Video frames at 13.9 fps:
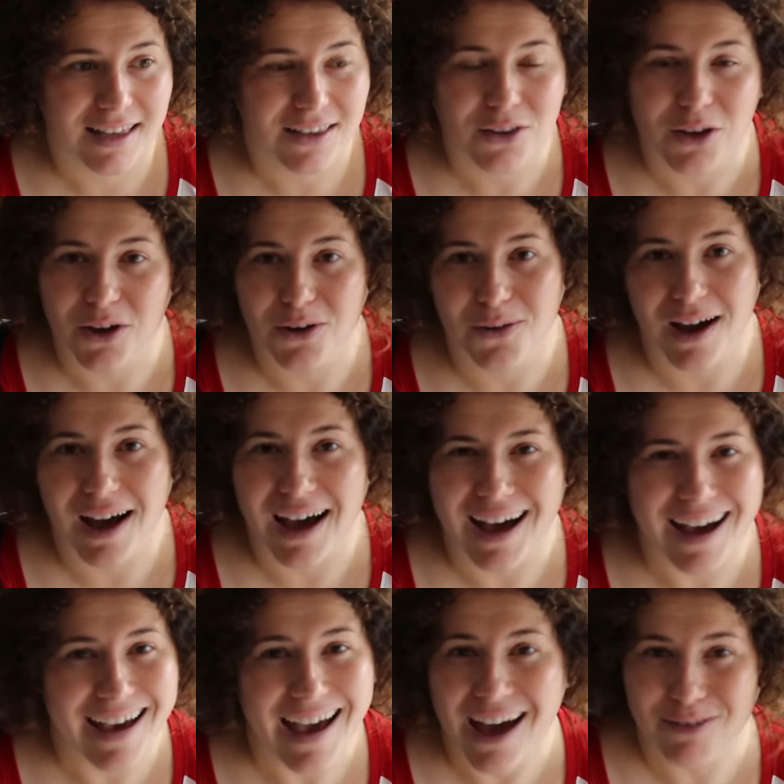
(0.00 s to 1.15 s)
you know,
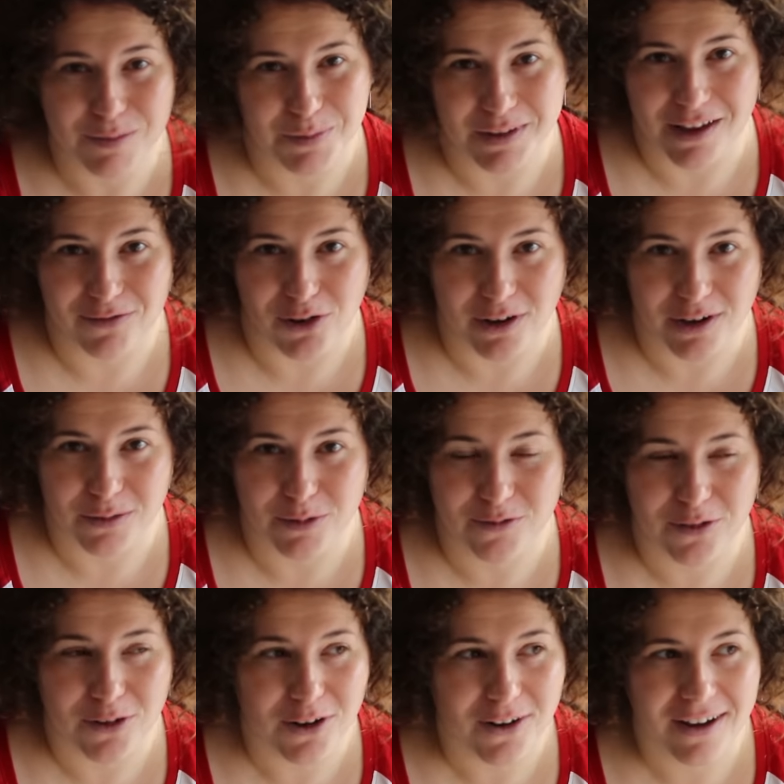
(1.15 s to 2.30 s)
I haven't been a vlogger
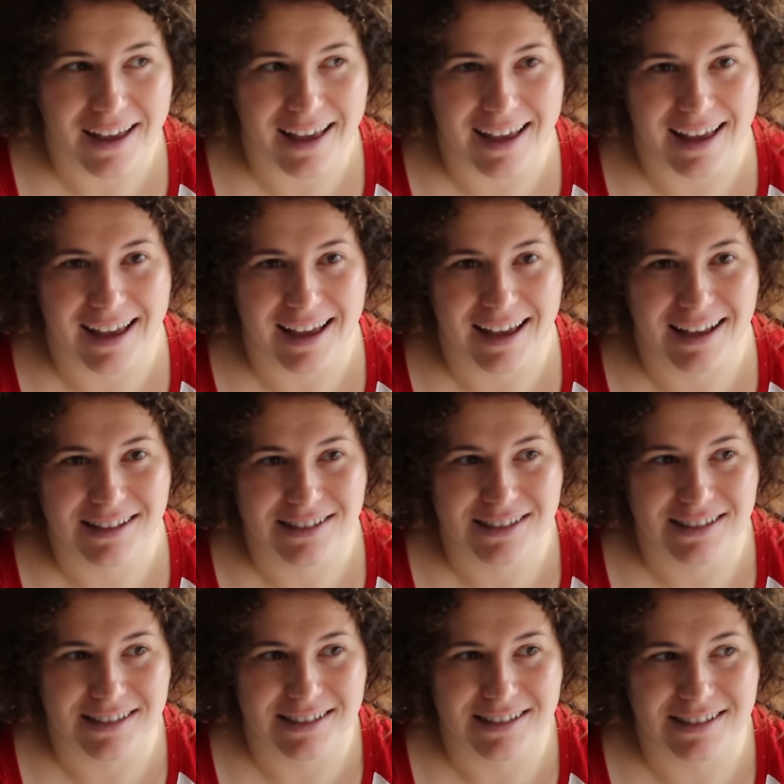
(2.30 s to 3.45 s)
before and
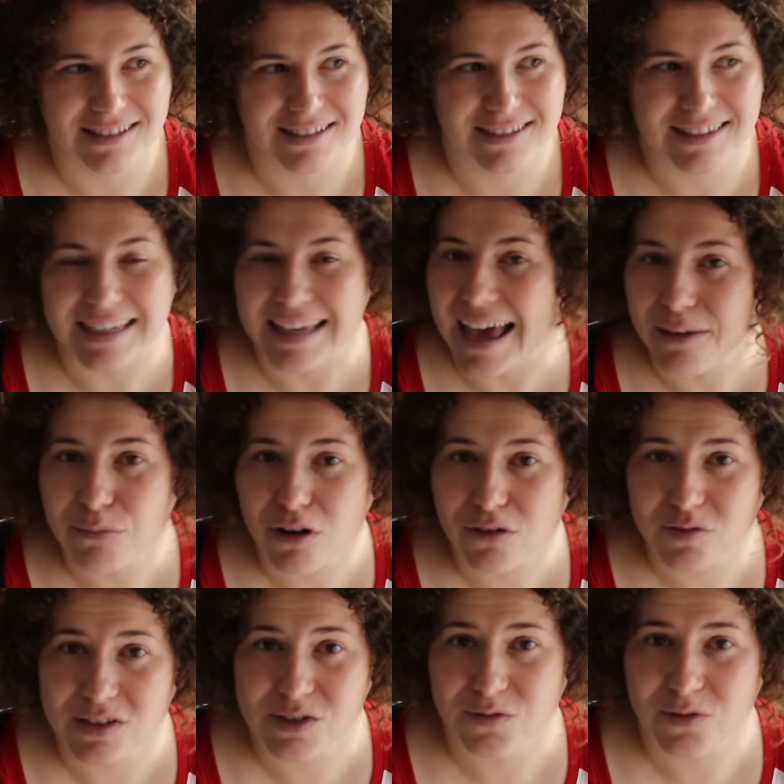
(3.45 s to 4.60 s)
uh, the aim
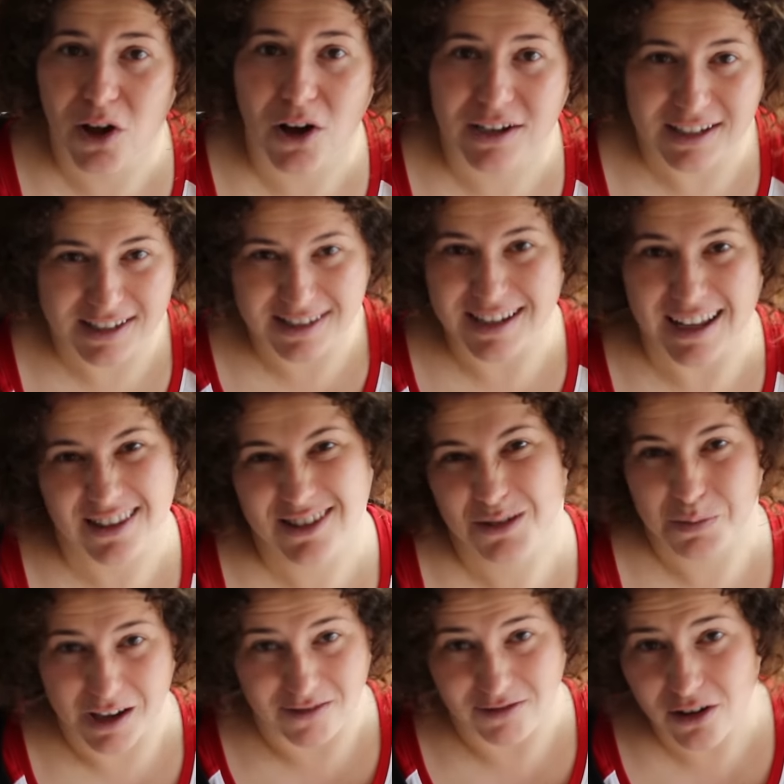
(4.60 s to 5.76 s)
of this vlog is not to
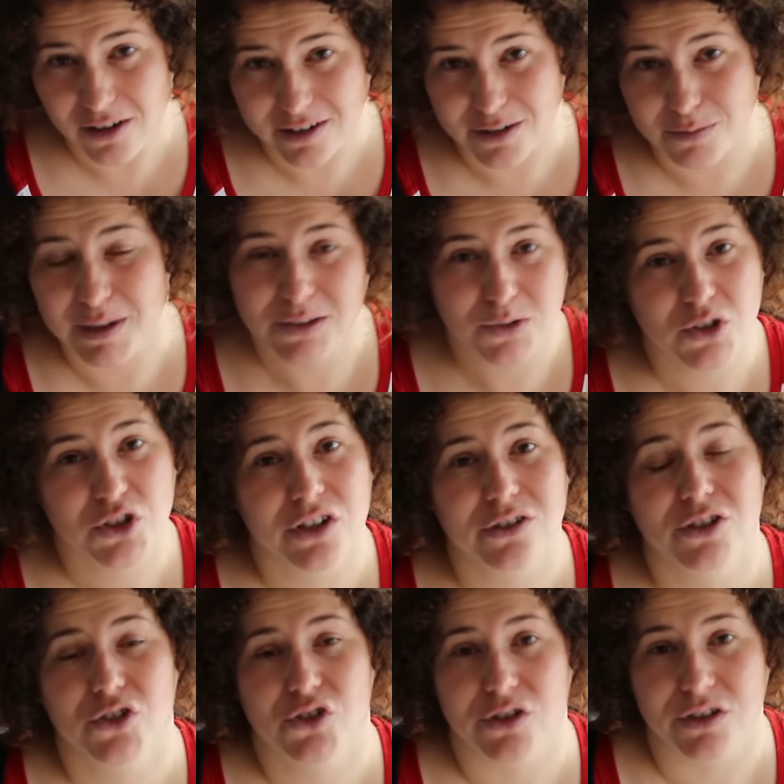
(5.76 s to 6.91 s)
be a vlogger but to
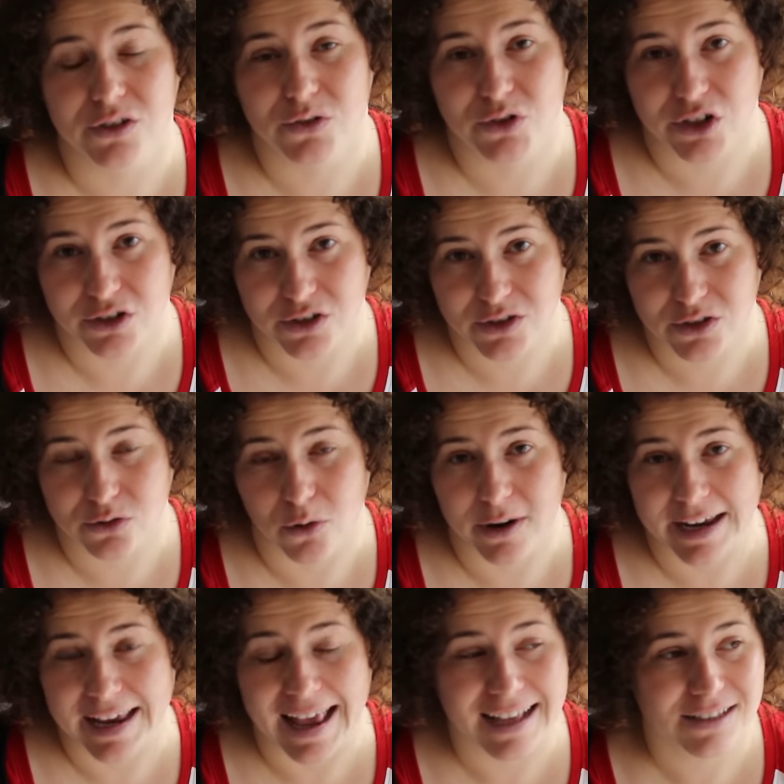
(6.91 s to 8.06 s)
share the journey, to share the
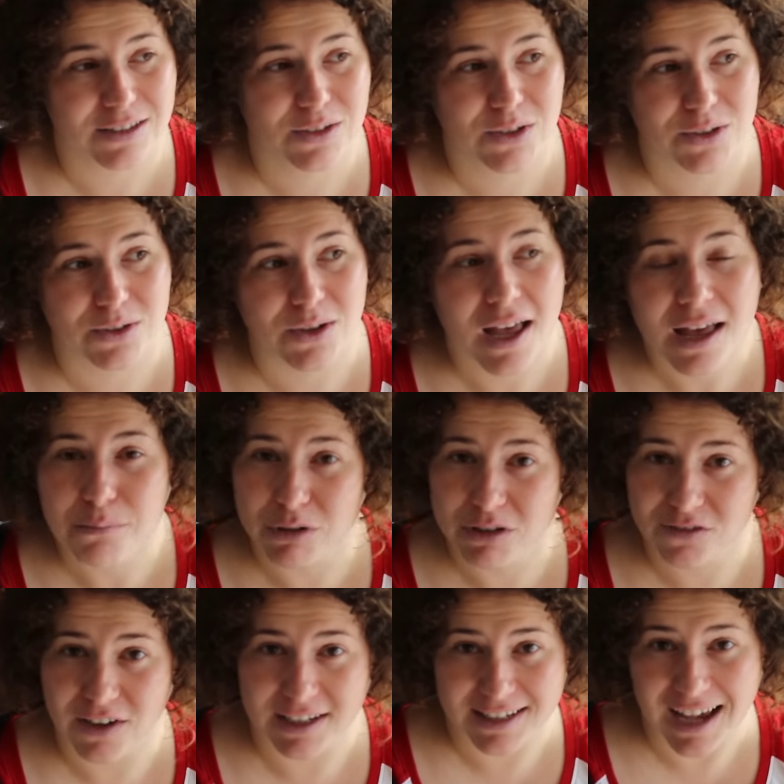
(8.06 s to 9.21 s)
story and to
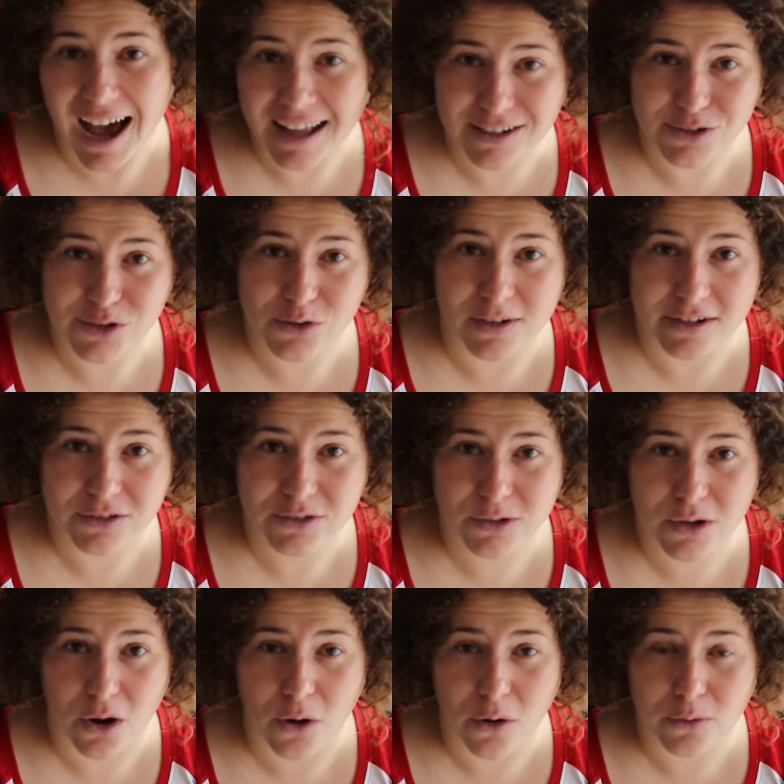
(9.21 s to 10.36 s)
motivate others to learn to
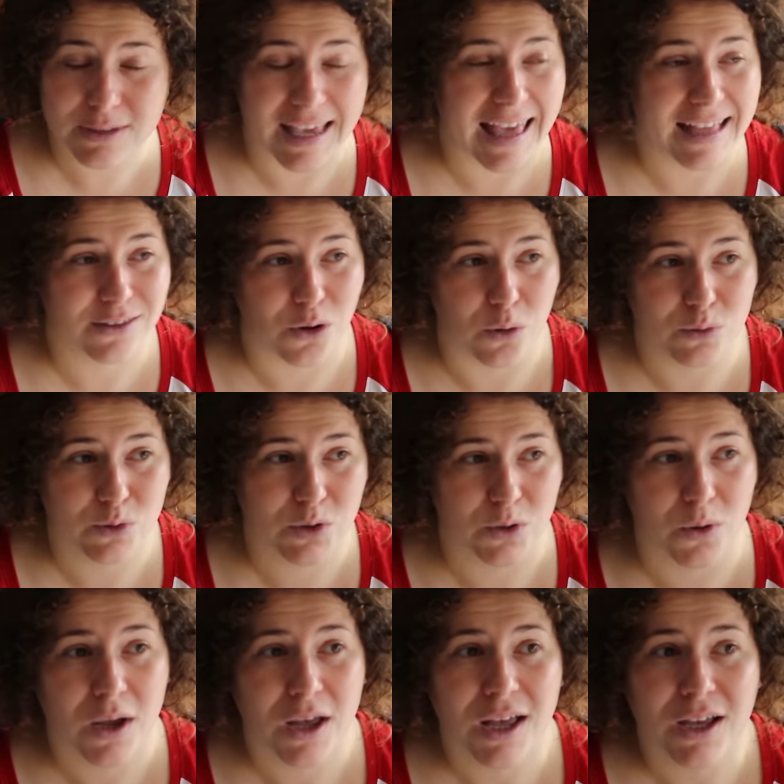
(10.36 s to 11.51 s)
code and
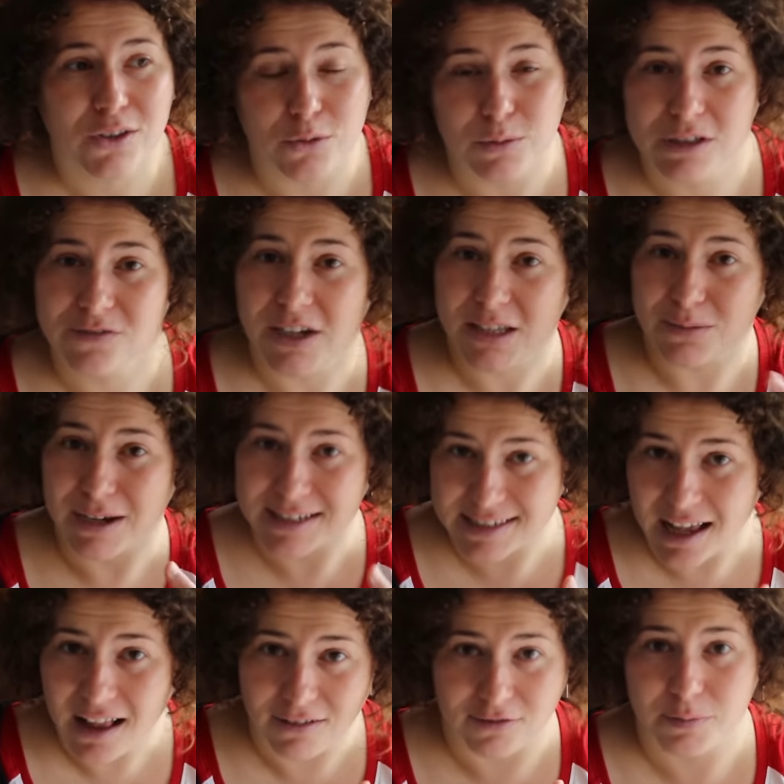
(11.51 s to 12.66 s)
also to motivate
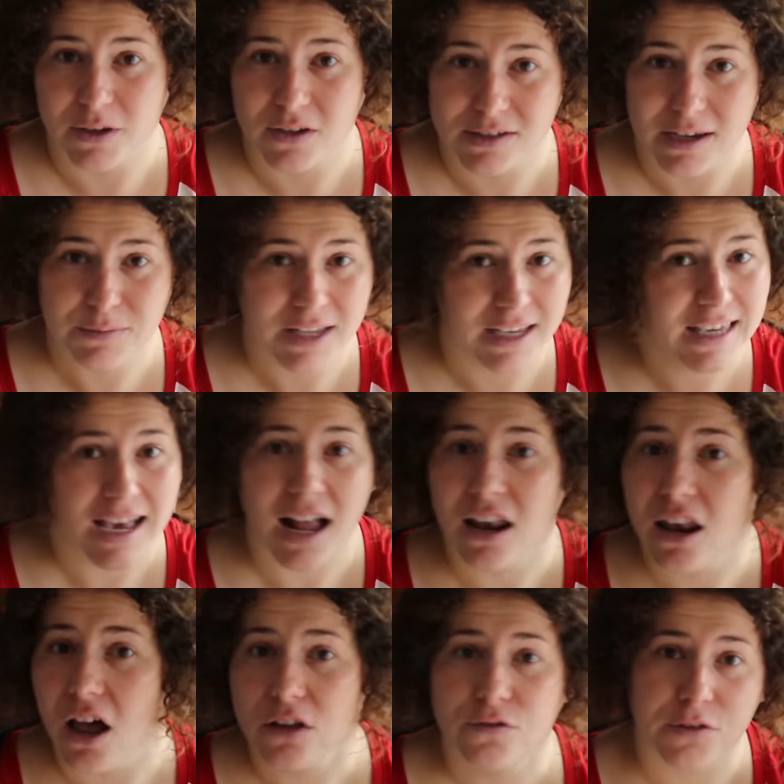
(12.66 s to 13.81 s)
myself because I'm taking a
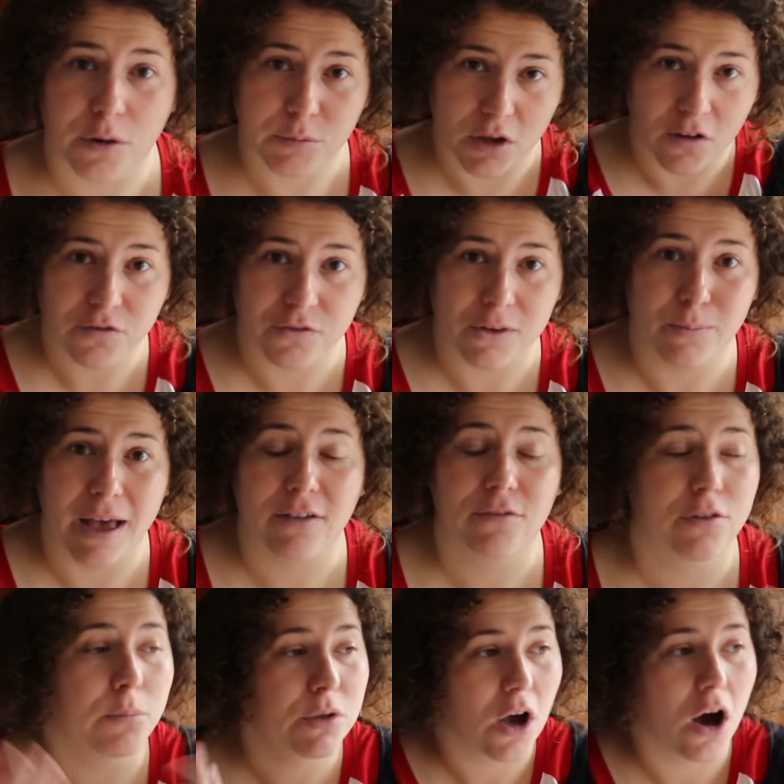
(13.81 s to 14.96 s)
lot from your feedback,
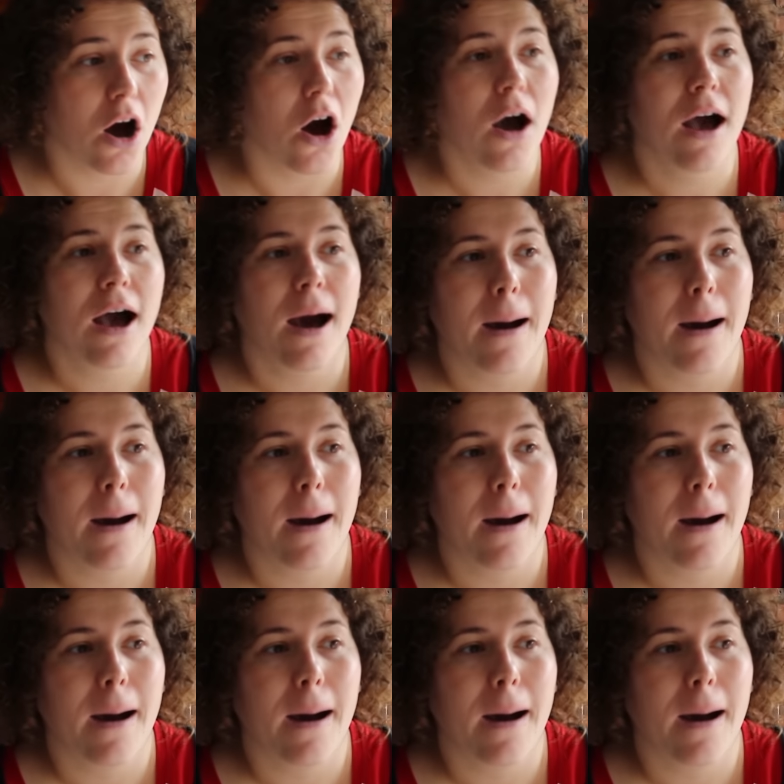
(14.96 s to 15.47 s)
from your